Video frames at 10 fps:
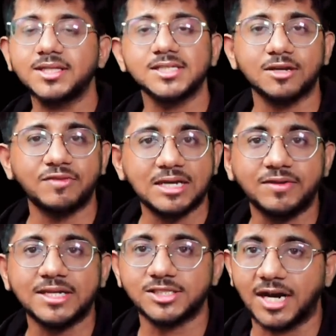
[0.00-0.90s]
These are very,
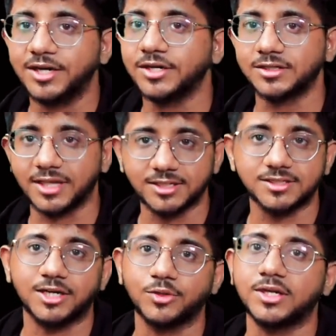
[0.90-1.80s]
very standard things
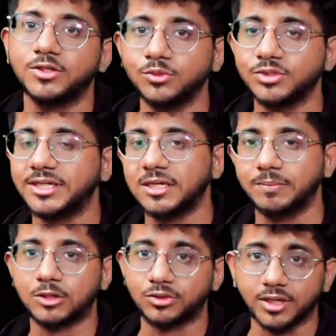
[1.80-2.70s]
that you can use in
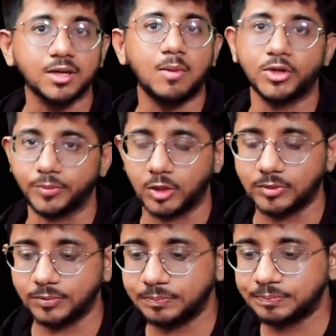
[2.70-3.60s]
DP to think about a problem.